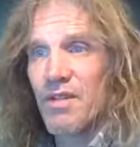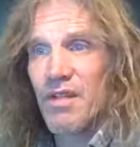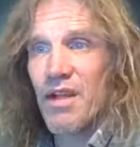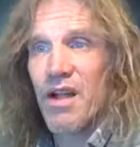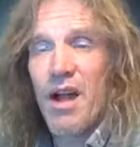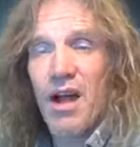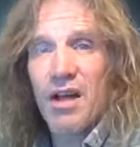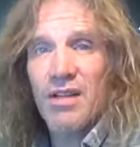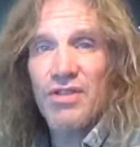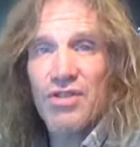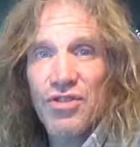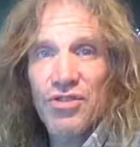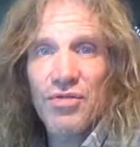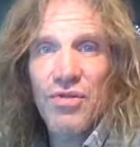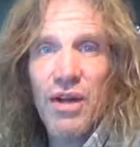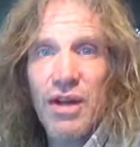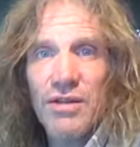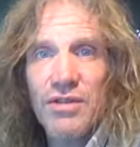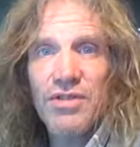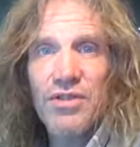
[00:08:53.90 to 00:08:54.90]

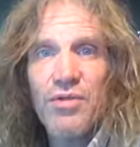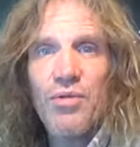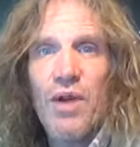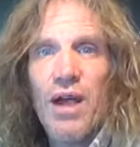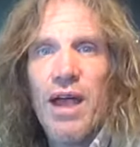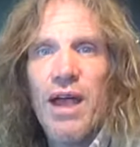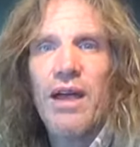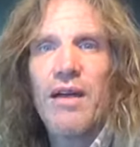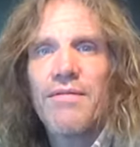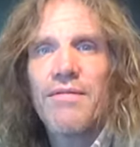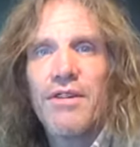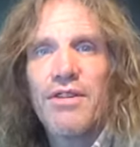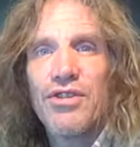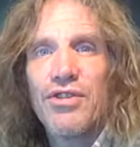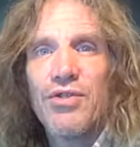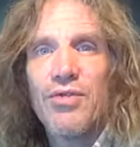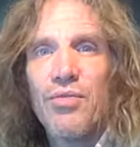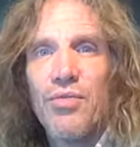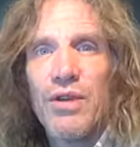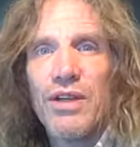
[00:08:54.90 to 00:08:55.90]
construct you have
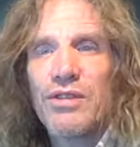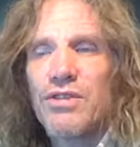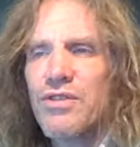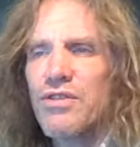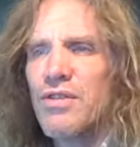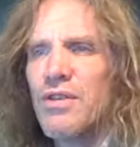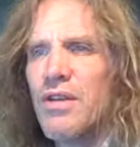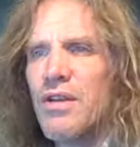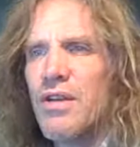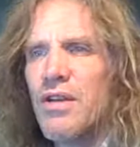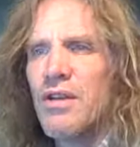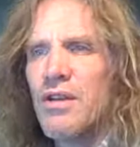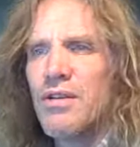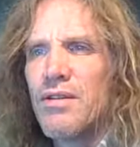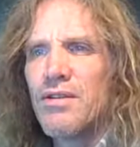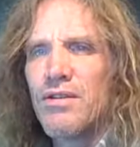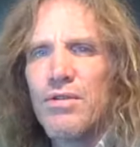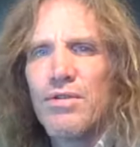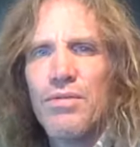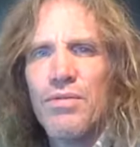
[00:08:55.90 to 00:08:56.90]
that you wish
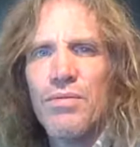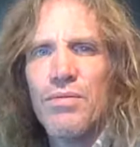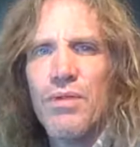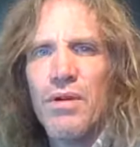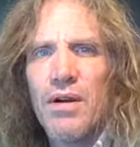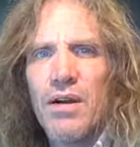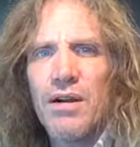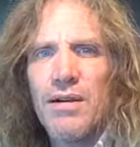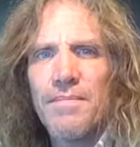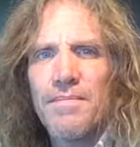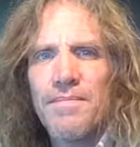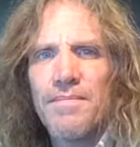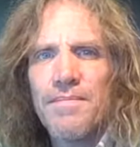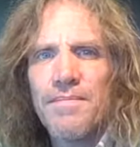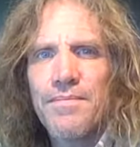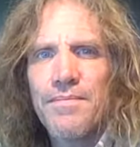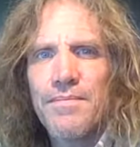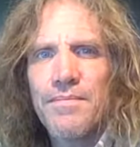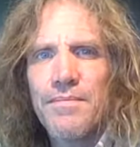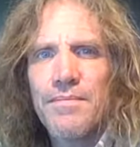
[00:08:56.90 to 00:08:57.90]
to um,
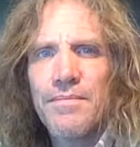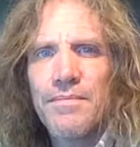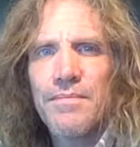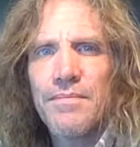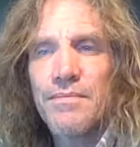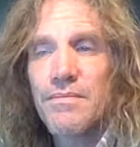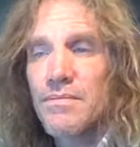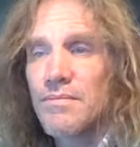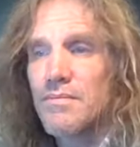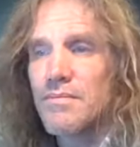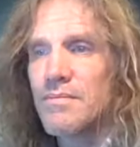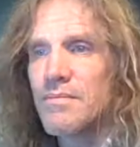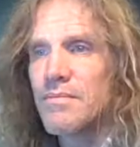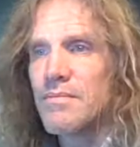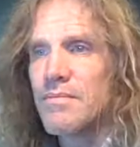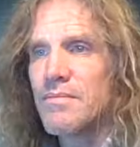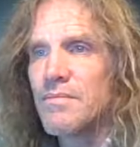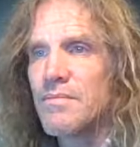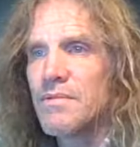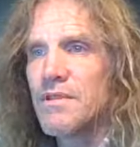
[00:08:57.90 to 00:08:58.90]

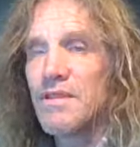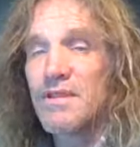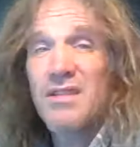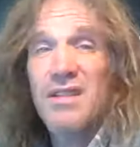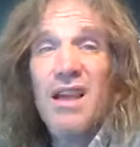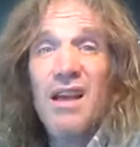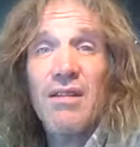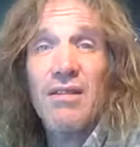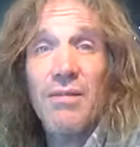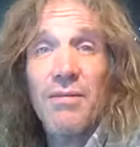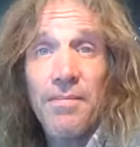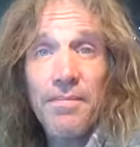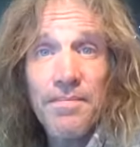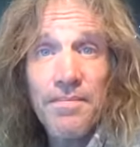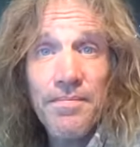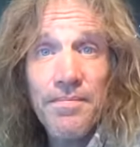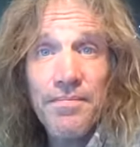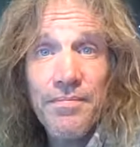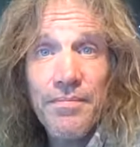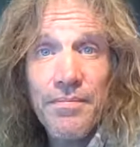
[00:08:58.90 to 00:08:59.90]
sell
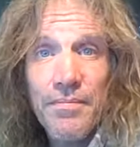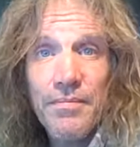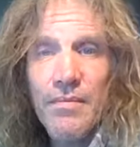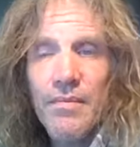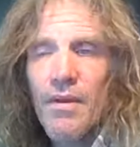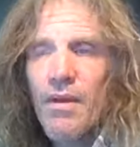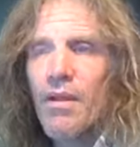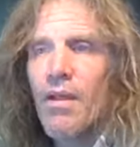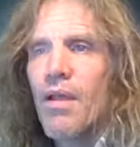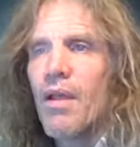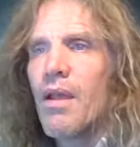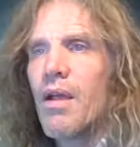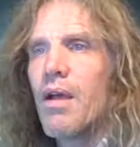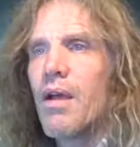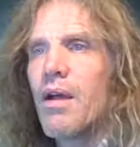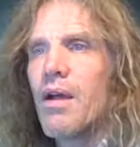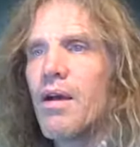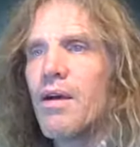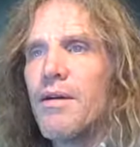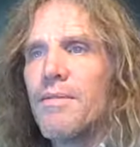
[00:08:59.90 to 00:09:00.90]

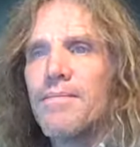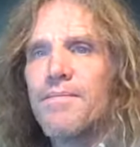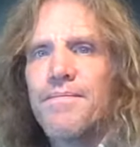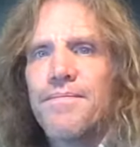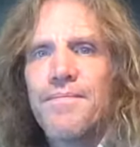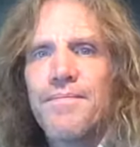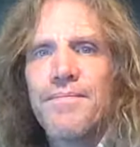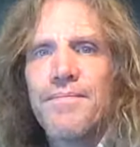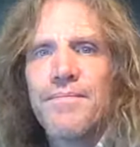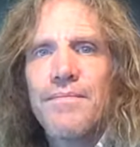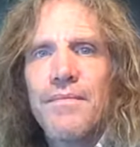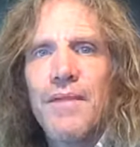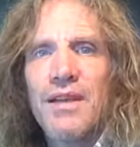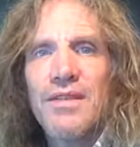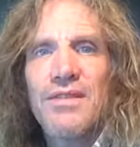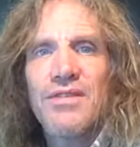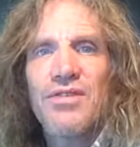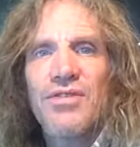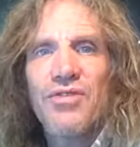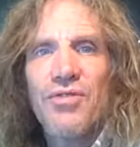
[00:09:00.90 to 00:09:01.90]
um,
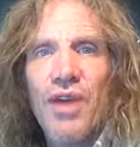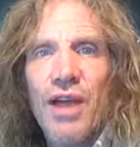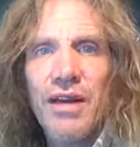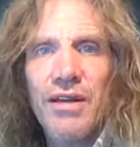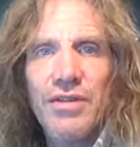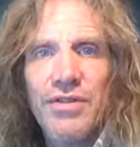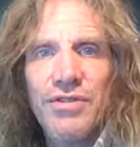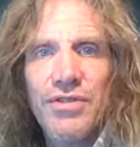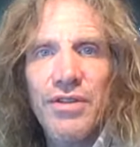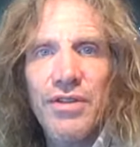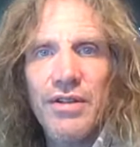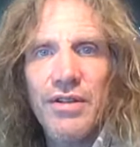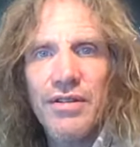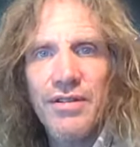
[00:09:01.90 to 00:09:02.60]
as a strategy.